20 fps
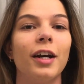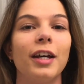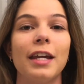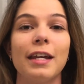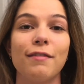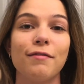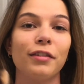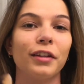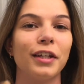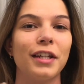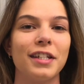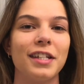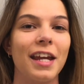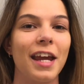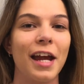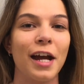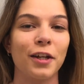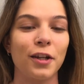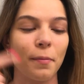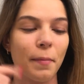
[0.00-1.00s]
unevenly
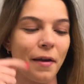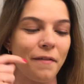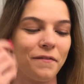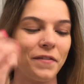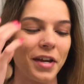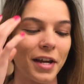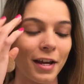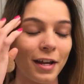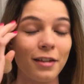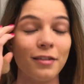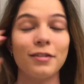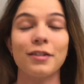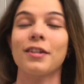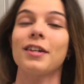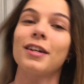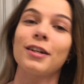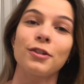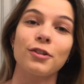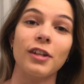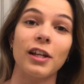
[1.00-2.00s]
tanned on my face.
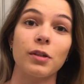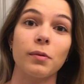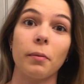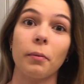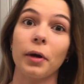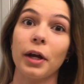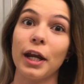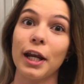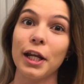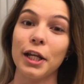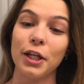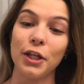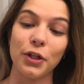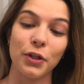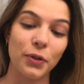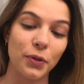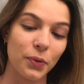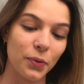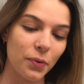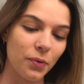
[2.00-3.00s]
So that's what we're gonna
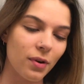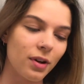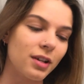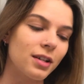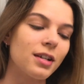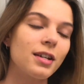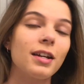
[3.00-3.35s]
do.